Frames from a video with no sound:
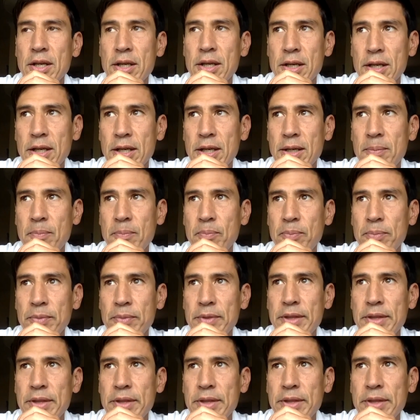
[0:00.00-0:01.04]
Um,
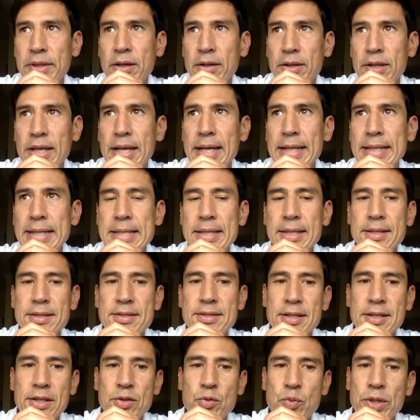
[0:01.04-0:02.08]
there, the idea is
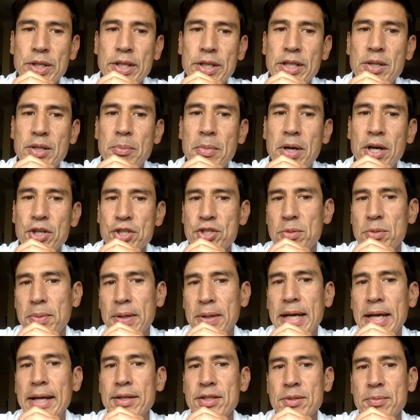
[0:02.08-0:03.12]
that we need a Marshall
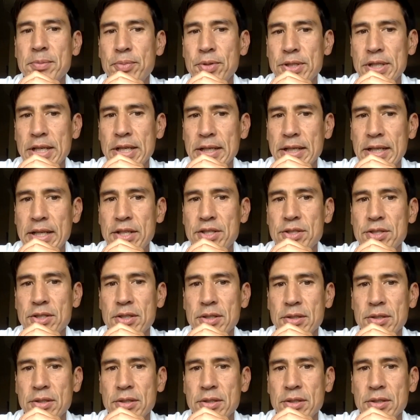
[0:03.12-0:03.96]
Plan to protect nature,